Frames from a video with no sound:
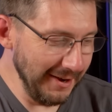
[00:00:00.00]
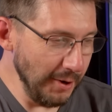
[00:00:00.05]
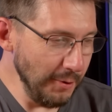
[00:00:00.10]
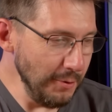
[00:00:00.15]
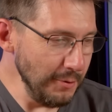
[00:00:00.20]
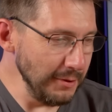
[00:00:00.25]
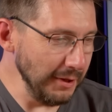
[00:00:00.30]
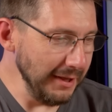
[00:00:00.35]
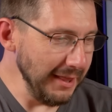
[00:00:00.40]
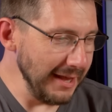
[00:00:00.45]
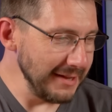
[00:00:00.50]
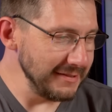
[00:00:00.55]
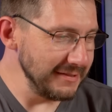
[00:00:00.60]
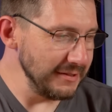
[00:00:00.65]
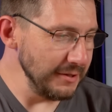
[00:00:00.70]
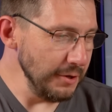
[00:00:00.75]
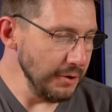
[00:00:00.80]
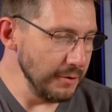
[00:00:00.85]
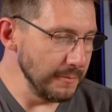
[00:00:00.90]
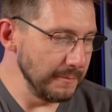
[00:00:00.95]
Ooh, look at that
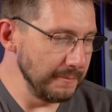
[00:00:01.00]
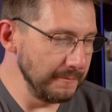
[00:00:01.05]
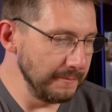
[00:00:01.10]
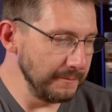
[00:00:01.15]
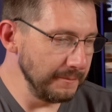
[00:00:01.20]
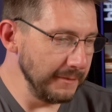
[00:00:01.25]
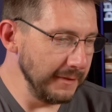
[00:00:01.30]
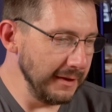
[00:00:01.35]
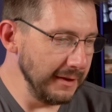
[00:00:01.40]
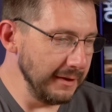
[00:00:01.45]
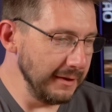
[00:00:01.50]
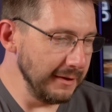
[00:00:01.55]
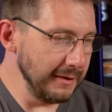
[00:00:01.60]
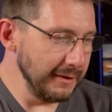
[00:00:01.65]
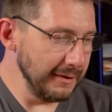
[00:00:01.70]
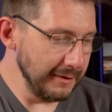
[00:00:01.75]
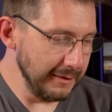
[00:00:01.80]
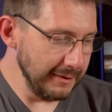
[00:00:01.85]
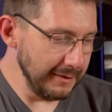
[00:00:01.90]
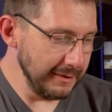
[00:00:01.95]
zoom. That's
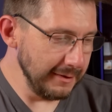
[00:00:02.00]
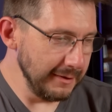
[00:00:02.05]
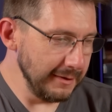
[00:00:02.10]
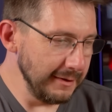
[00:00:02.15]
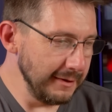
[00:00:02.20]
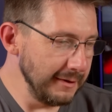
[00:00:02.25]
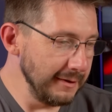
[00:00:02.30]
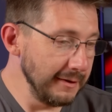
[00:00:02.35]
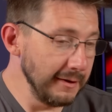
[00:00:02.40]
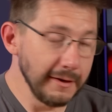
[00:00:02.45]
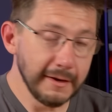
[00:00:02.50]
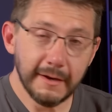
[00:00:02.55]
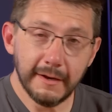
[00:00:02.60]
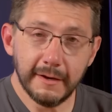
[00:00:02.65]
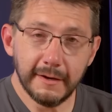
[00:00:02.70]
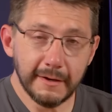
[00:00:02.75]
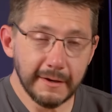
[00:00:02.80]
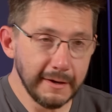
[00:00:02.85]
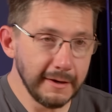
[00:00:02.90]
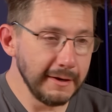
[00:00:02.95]
so the supports have
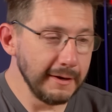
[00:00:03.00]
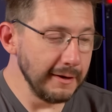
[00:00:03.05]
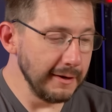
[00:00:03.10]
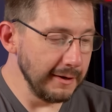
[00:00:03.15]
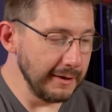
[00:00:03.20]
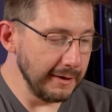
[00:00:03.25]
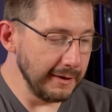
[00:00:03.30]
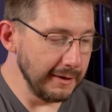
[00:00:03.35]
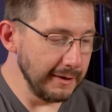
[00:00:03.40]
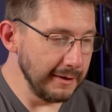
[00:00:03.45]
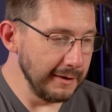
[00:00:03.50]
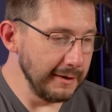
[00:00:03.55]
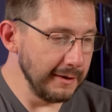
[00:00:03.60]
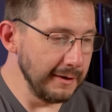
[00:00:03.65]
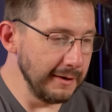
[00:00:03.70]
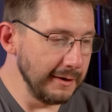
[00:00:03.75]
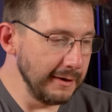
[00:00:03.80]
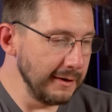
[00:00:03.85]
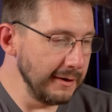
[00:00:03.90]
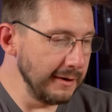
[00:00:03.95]
something to sit on that has a